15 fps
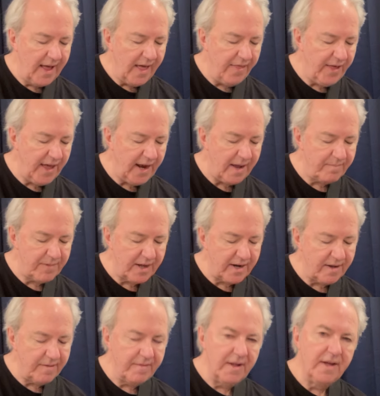And then I'm going
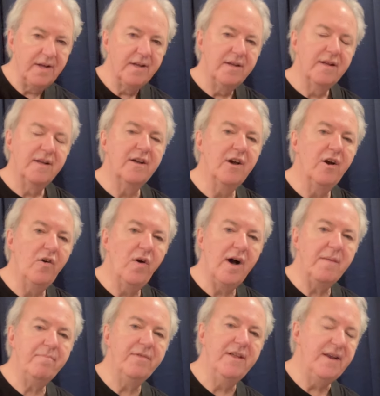to go
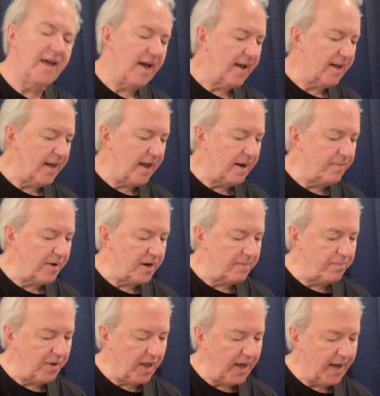up the neck, and I'm going to
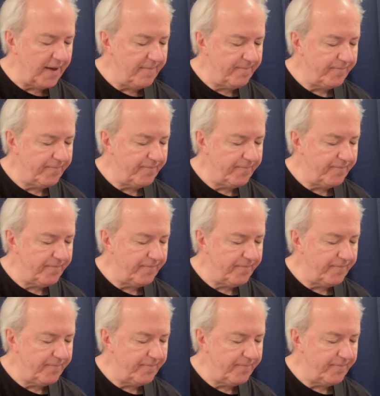play